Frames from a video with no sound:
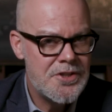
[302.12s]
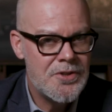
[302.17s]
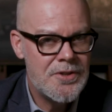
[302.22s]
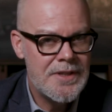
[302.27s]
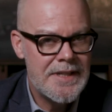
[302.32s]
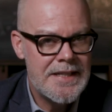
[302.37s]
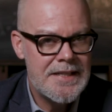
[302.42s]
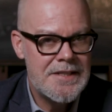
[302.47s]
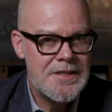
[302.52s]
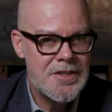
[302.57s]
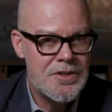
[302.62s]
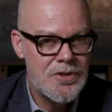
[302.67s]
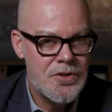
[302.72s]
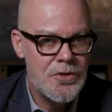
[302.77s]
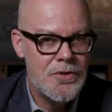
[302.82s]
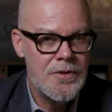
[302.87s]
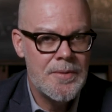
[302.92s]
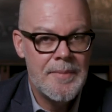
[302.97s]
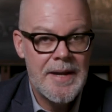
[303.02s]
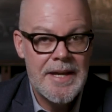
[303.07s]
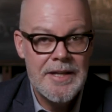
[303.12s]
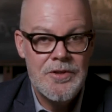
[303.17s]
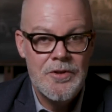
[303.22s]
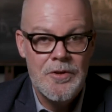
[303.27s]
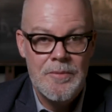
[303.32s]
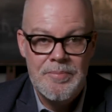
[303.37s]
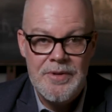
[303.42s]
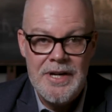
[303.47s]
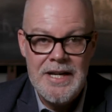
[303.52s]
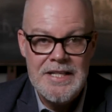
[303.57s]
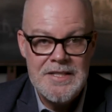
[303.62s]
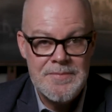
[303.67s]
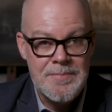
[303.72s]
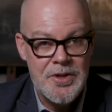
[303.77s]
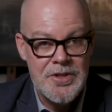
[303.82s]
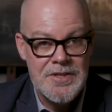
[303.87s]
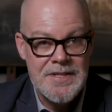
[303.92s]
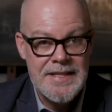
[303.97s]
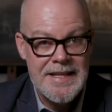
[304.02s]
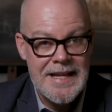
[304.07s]
you need to do to make your brand's
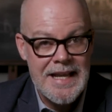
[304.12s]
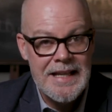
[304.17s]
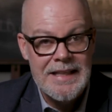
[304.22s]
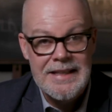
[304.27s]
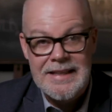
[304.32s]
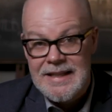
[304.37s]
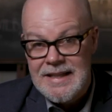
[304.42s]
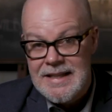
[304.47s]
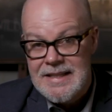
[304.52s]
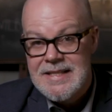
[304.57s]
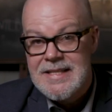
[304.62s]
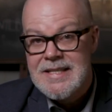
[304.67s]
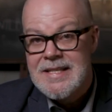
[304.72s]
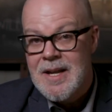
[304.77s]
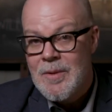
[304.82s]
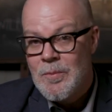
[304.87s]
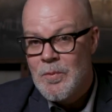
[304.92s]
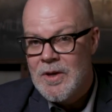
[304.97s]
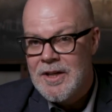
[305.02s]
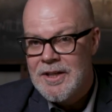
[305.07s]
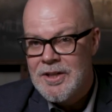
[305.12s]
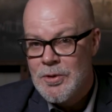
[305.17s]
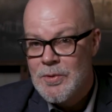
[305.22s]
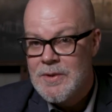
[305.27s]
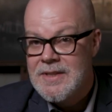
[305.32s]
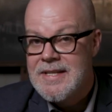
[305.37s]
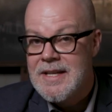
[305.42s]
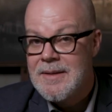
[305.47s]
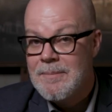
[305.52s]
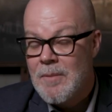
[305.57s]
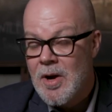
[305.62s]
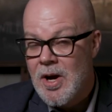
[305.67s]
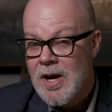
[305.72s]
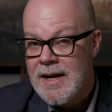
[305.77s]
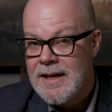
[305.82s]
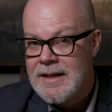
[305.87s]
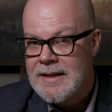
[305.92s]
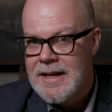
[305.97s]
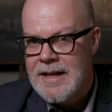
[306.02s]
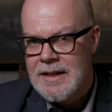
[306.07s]
personality someone who is
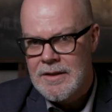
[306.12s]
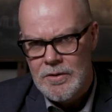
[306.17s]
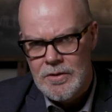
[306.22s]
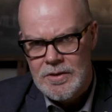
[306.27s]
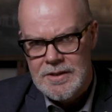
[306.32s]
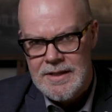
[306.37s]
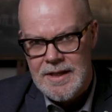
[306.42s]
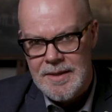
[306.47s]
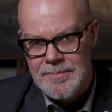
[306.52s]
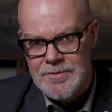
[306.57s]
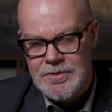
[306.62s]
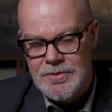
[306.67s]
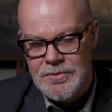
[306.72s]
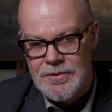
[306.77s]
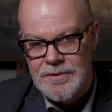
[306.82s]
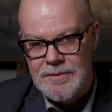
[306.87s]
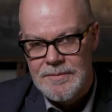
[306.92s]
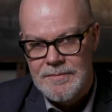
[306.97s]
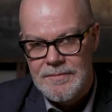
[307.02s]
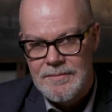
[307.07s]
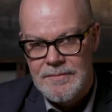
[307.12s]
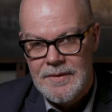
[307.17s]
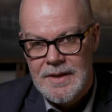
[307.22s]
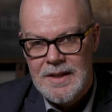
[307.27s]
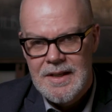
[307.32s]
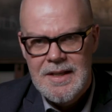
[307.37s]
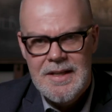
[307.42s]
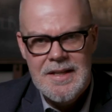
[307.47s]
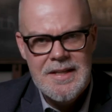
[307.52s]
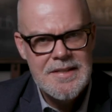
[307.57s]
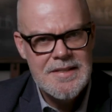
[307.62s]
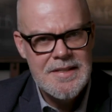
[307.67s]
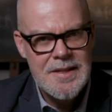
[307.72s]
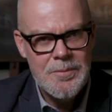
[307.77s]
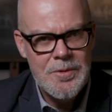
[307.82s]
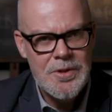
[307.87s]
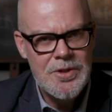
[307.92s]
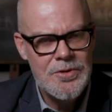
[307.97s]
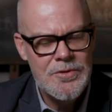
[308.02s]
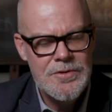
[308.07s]
admired and looked up to?
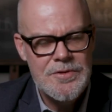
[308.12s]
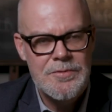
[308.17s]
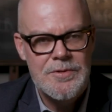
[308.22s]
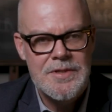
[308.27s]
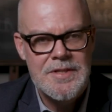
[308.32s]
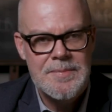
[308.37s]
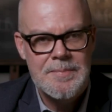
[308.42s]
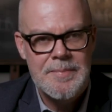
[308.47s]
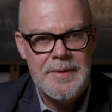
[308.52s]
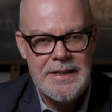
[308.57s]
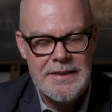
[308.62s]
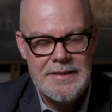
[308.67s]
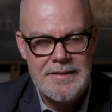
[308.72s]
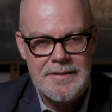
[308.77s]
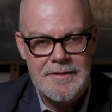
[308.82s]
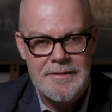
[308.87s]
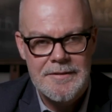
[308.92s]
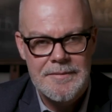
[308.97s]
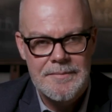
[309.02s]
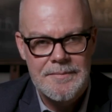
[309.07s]
Someone who's respected.